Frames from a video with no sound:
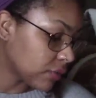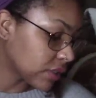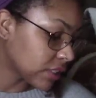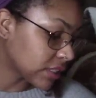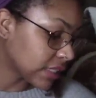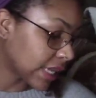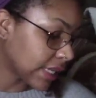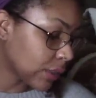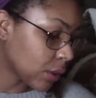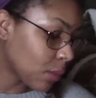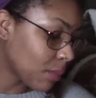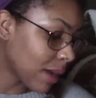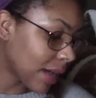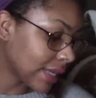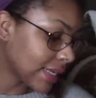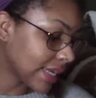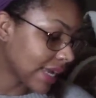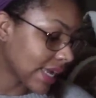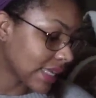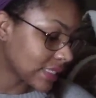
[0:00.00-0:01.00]
because ain't
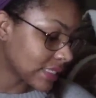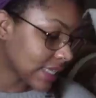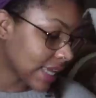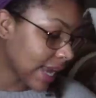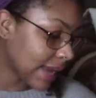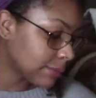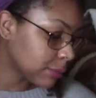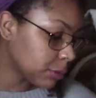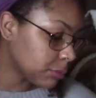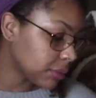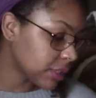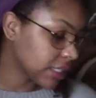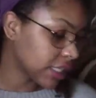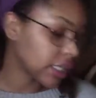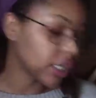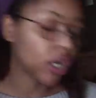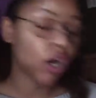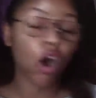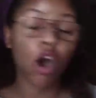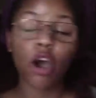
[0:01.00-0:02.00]
nobody got time to be
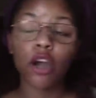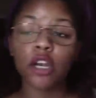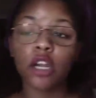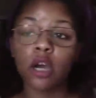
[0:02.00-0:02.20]
getting caught